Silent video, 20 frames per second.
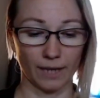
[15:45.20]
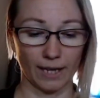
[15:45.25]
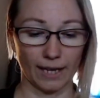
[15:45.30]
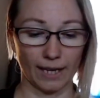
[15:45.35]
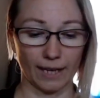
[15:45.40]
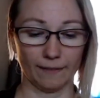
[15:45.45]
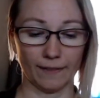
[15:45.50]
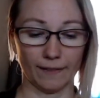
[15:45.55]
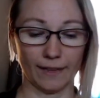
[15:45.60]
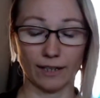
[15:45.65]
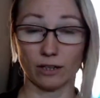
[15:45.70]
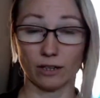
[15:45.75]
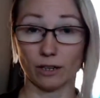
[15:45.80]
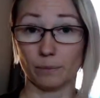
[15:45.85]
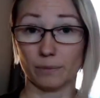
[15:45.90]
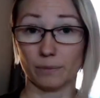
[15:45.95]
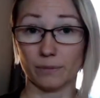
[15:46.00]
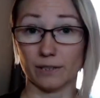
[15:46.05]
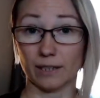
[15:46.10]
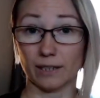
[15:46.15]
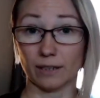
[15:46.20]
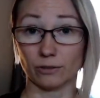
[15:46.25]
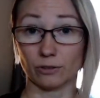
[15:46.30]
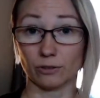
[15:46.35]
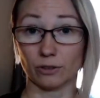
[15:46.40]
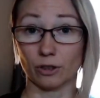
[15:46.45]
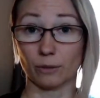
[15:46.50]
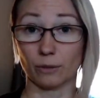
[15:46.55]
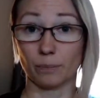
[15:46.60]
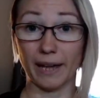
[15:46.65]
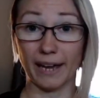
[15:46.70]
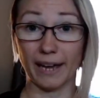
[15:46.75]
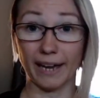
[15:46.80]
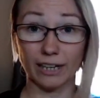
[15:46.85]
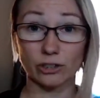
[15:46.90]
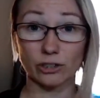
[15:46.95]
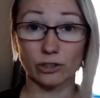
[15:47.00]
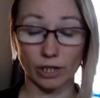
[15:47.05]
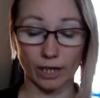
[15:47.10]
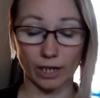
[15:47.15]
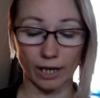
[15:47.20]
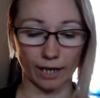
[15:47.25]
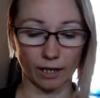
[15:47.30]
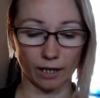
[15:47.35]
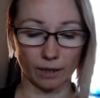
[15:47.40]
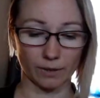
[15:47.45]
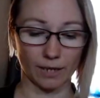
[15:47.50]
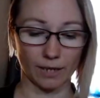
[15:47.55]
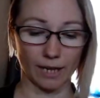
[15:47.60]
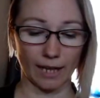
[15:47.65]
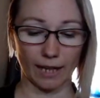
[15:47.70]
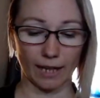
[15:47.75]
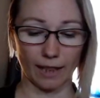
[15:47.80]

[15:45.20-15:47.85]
Then comes down to the pantry items.